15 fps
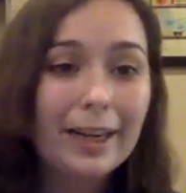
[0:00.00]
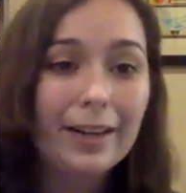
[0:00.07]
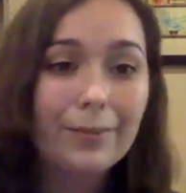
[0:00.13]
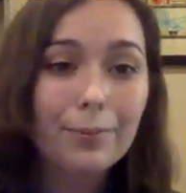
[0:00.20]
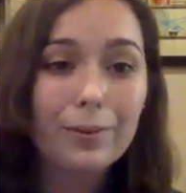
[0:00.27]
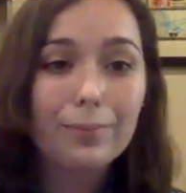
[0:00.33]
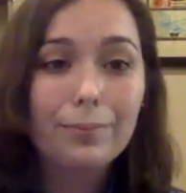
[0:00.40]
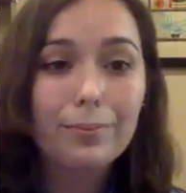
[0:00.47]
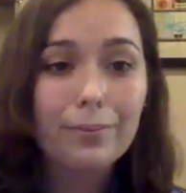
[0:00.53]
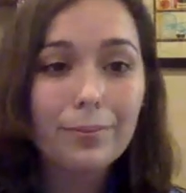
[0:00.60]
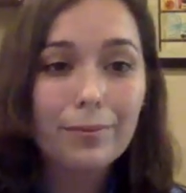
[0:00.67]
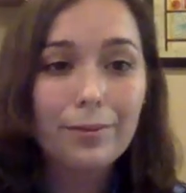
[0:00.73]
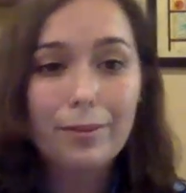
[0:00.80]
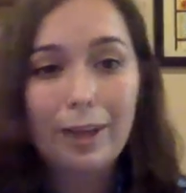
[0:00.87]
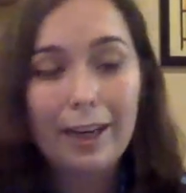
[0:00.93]
I
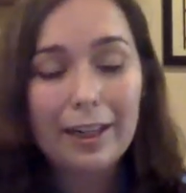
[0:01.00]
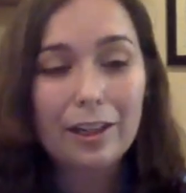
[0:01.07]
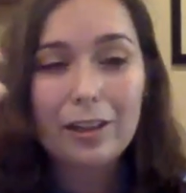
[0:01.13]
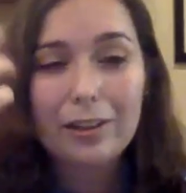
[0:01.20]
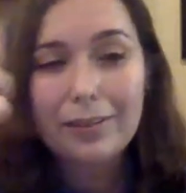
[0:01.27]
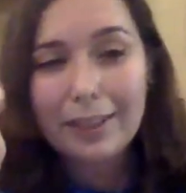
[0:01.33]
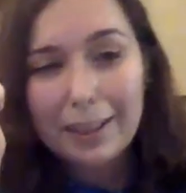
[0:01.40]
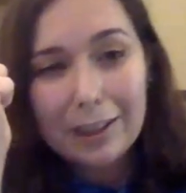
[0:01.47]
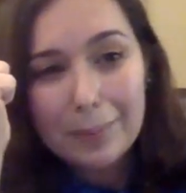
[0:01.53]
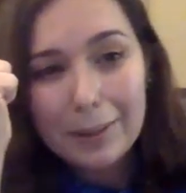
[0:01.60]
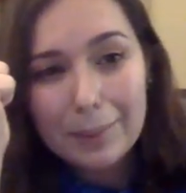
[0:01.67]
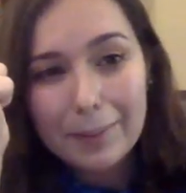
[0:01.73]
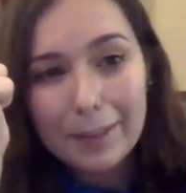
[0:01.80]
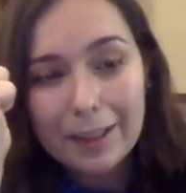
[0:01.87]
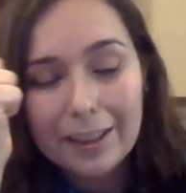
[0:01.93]
could go, that could
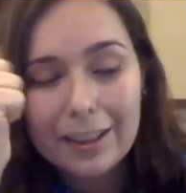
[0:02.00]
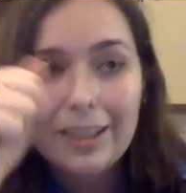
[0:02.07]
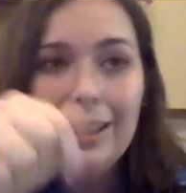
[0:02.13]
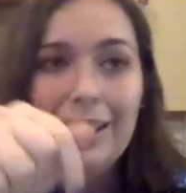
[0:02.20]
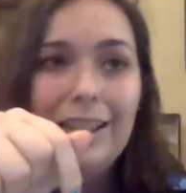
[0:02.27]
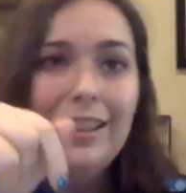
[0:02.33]
be better,